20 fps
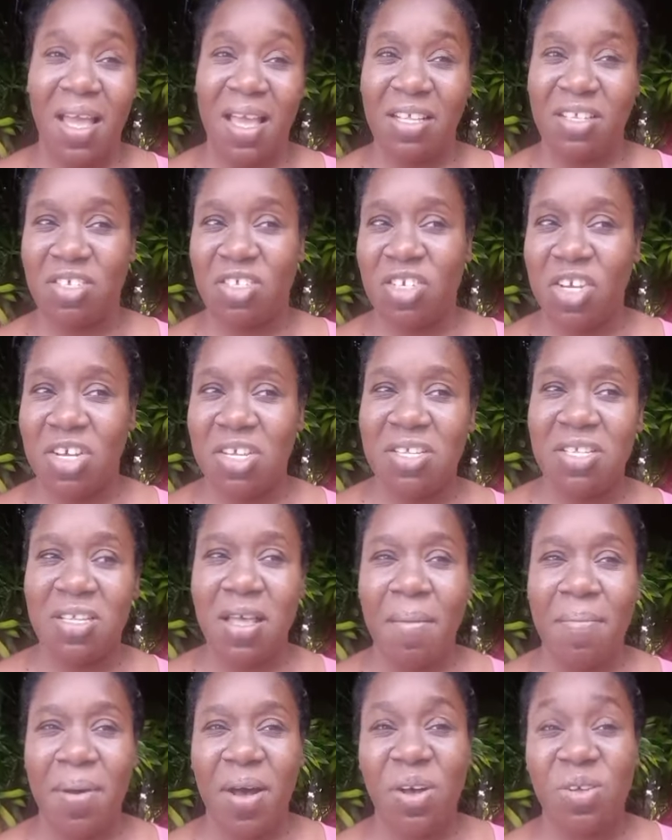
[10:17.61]
it's just
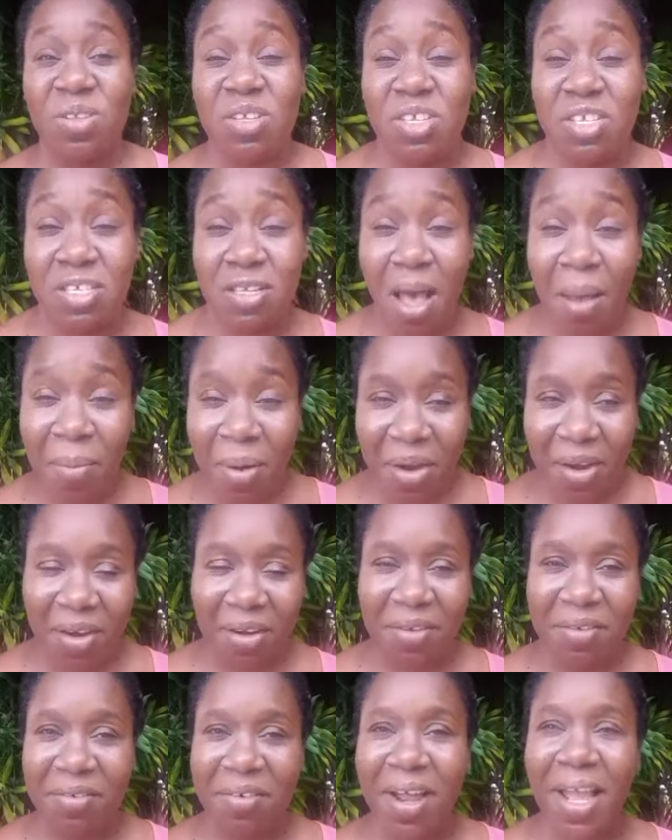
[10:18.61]
about
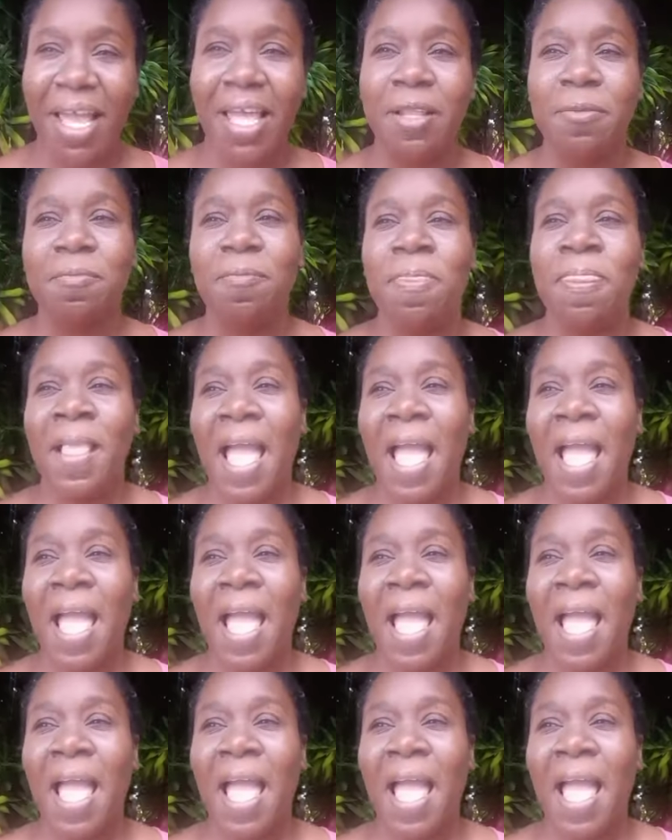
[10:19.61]
summer, right?